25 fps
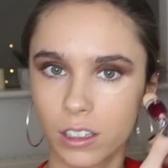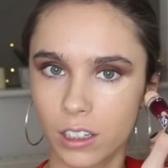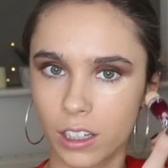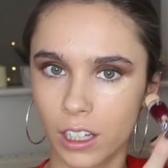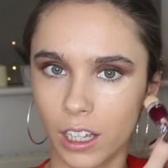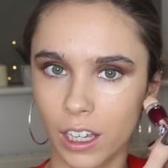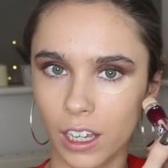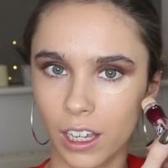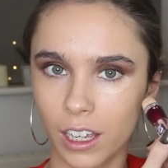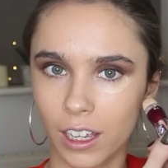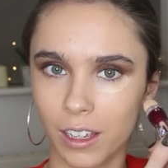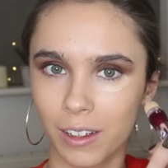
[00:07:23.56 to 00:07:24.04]

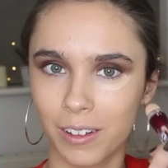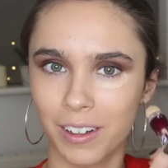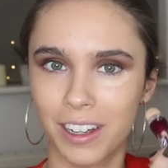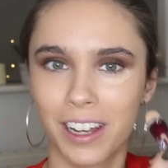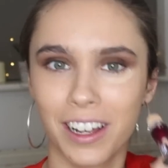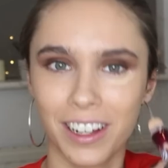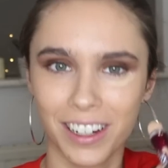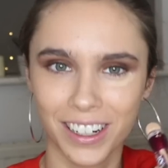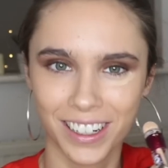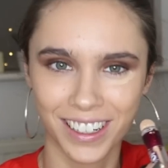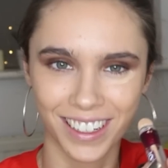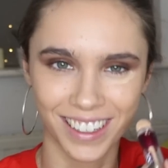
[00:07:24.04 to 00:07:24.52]
the
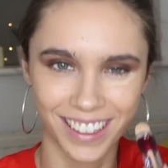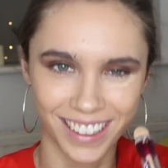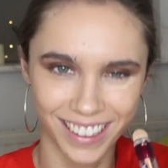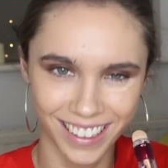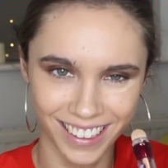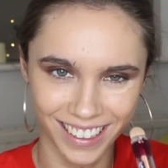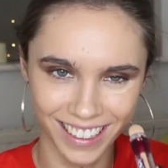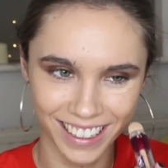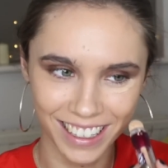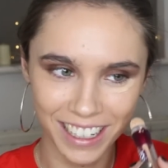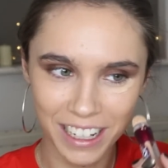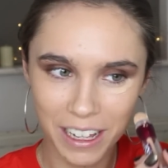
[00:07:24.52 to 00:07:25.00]

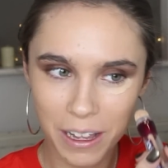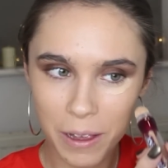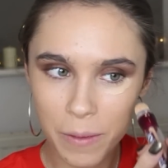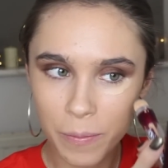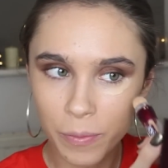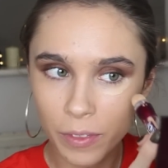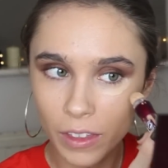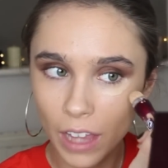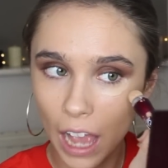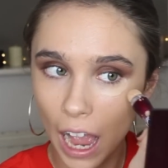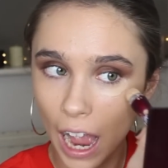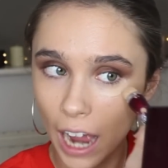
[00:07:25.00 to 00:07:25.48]

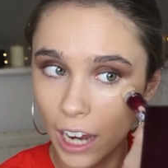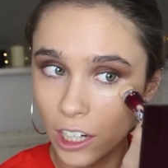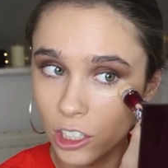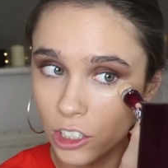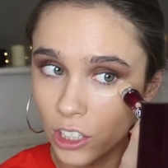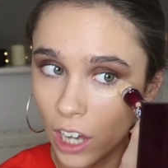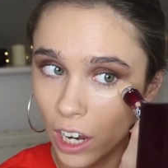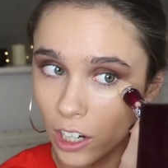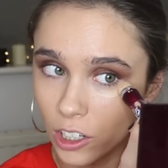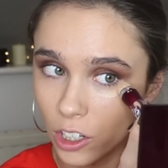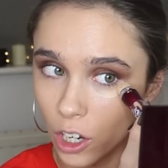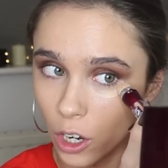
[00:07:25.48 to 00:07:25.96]

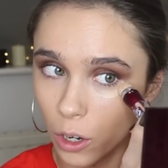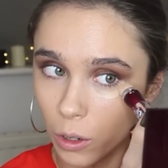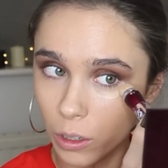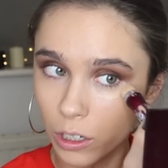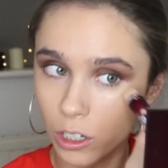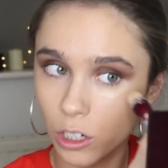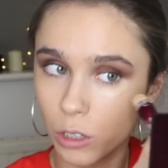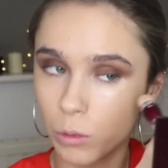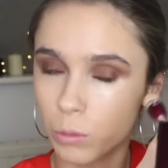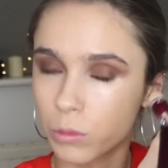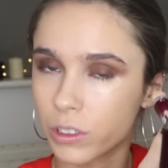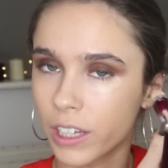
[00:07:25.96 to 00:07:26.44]
eyeshadow,
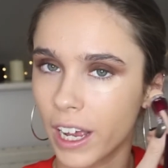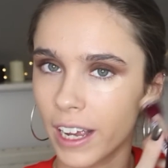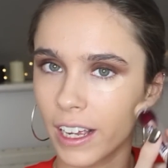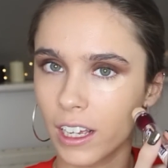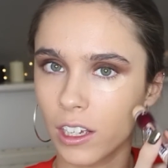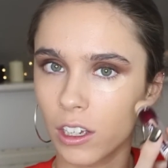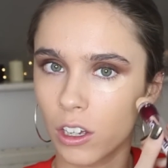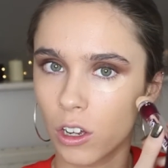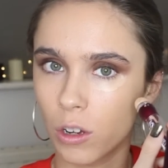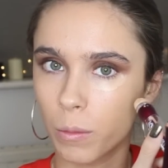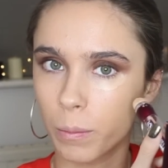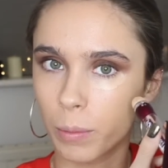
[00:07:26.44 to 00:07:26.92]
it comes
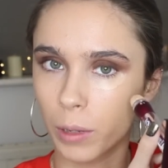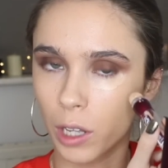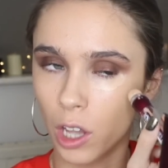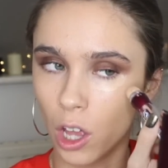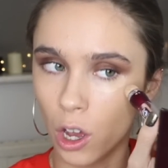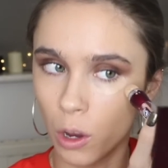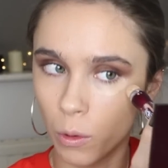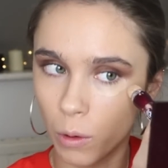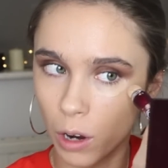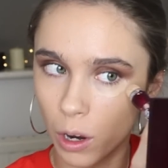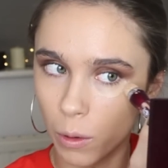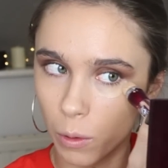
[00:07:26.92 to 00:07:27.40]
like
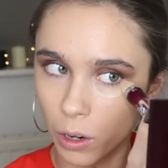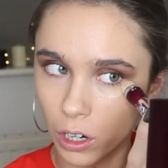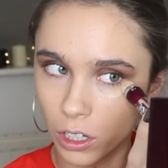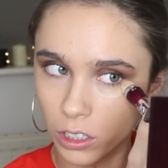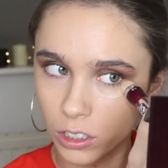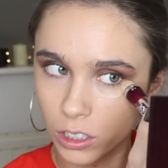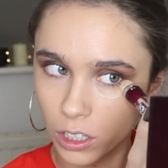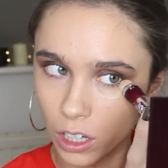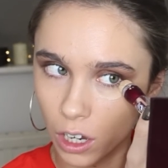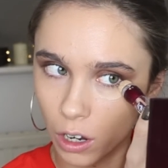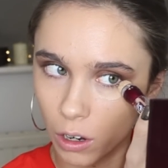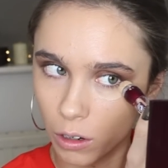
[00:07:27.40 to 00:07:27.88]
below where I want
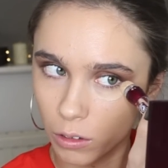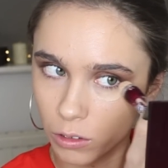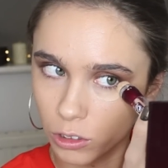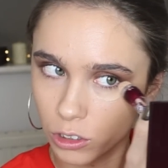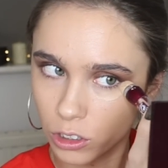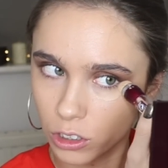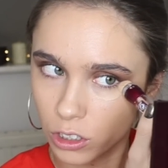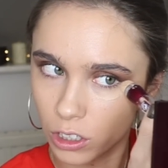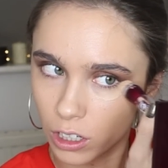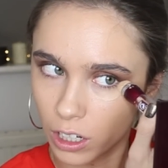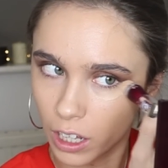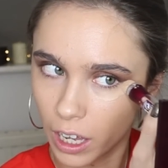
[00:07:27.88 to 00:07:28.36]
it to go. I'm
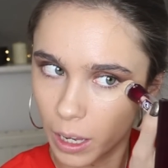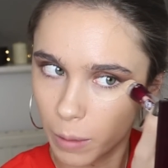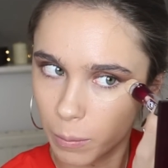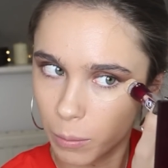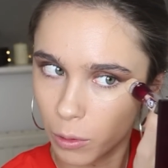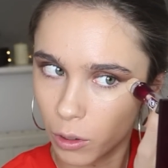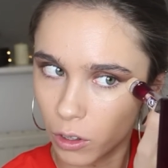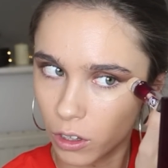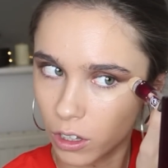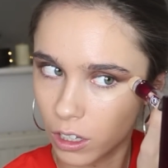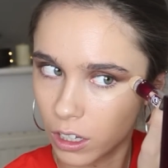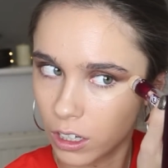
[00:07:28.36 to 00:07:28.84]
just going to like
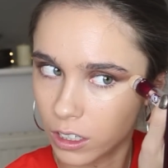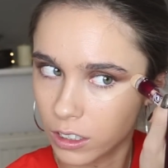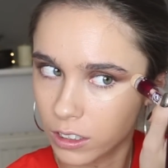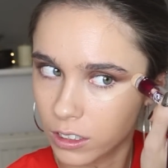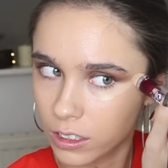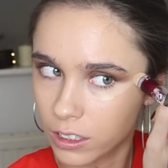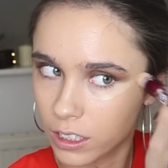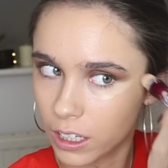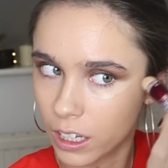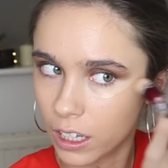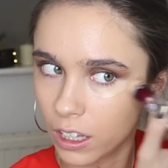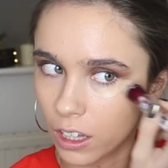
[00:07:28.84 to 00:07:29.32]
put the
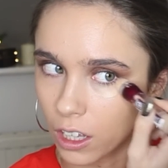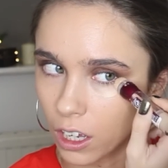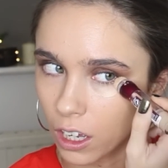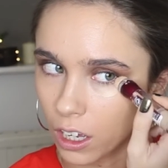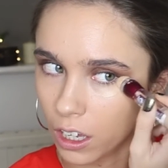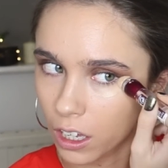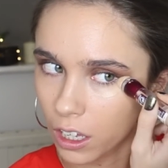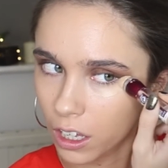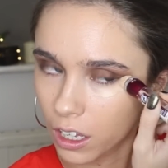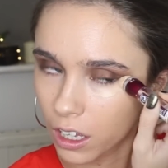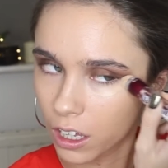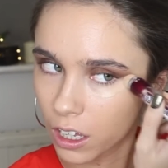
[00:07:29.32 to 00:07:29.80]

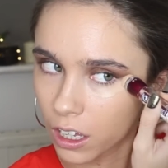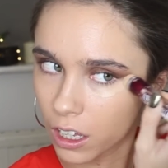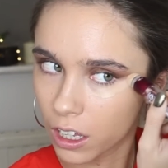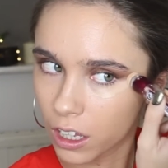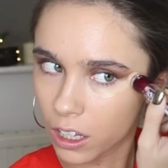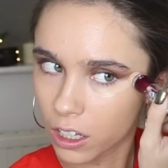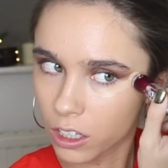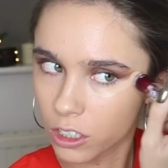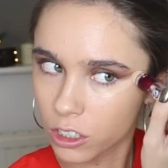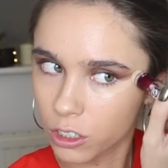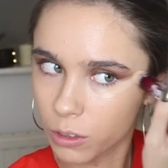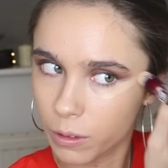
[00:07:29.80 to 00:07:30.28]
concealer
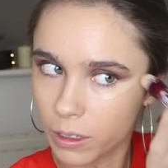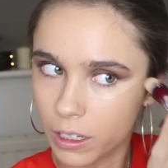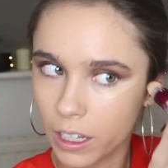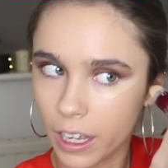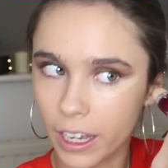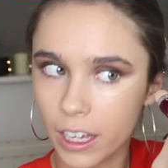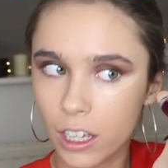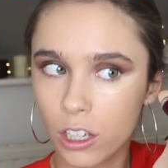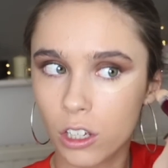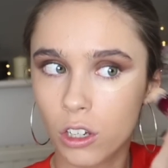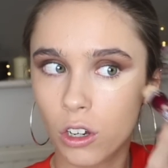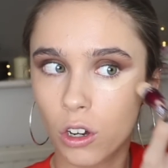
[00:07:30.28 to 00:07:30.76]
so it
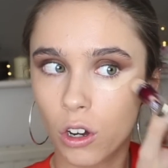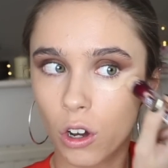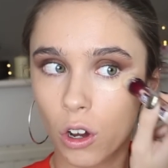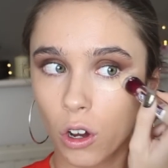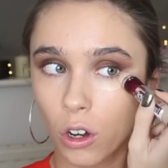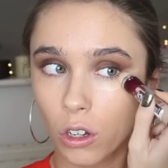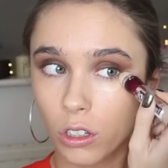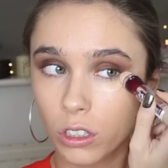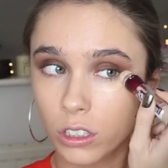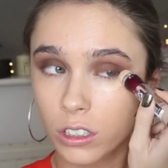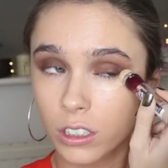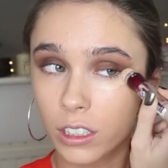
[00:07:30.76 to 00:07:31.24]
like
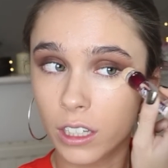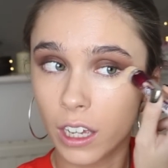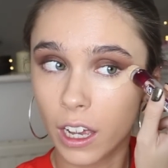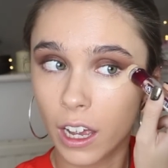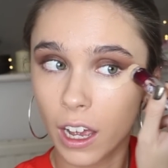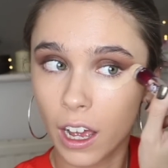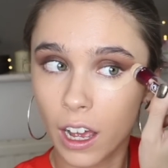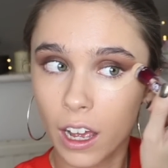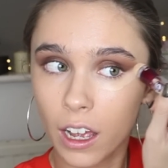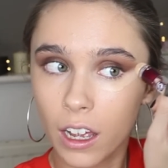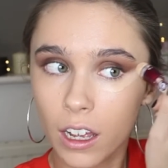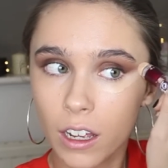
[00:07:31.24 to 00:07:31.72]
cuts it
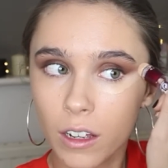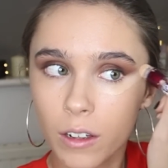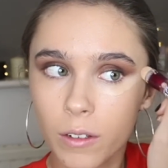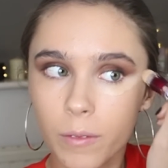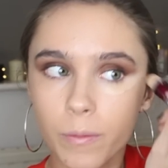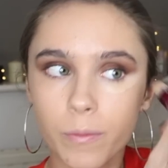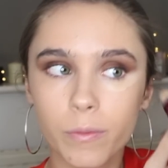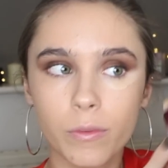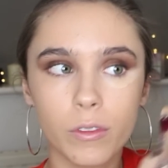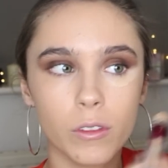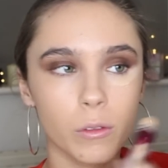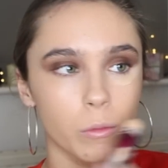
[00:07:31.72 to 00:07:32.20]

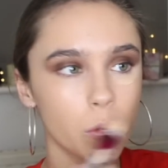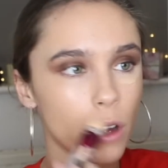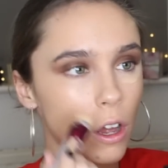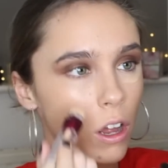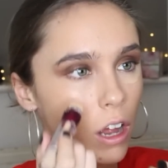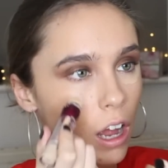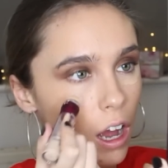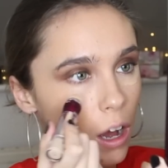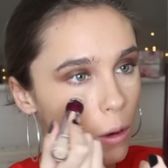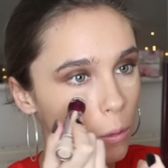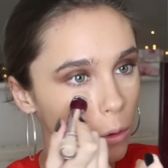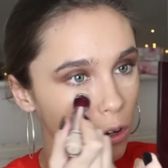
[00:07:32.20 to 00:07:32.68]

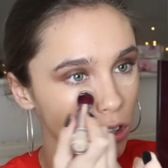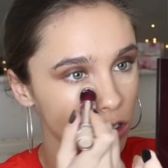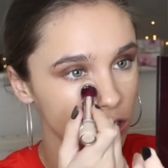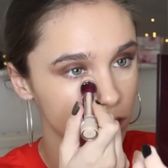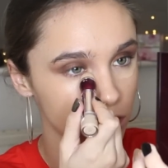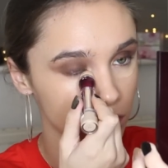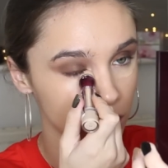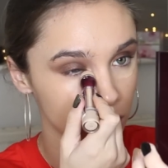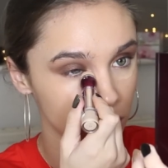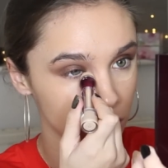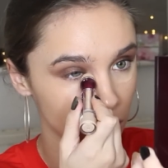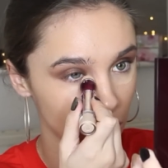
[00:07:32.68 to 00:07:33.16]
where I
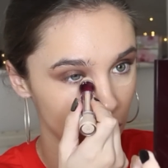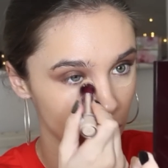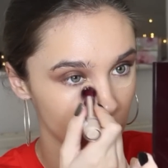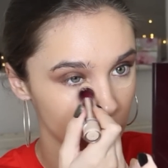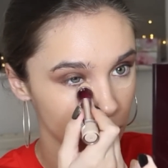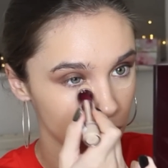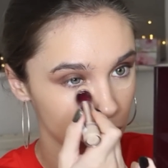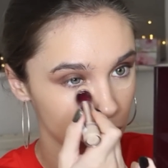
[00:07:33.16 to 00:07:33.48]
want it to.